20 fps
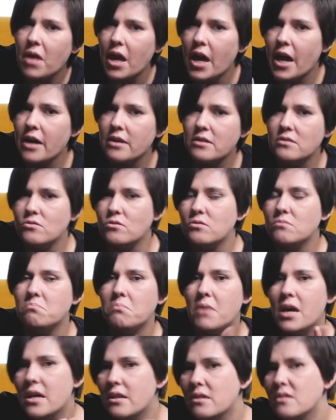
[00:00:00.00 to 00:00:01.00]
adult
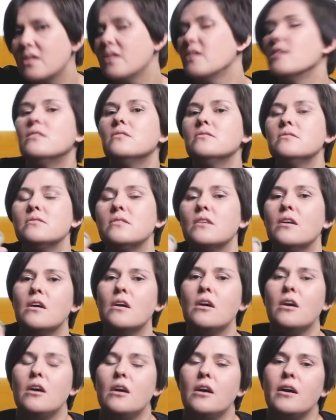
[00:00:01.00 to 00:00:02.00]
man's hands,
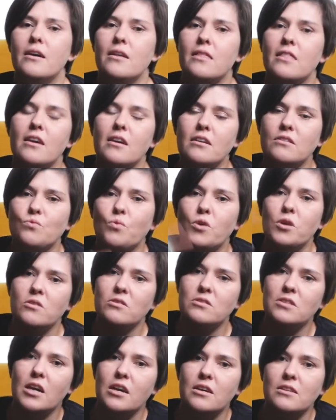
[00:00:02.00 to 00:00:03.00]
and there's one
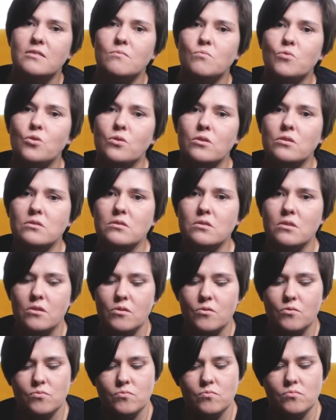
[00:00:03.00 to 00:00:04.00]
size more,
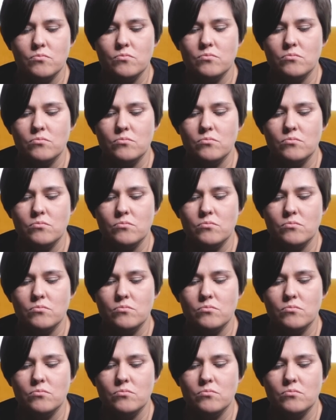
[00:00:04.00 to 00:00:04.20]
so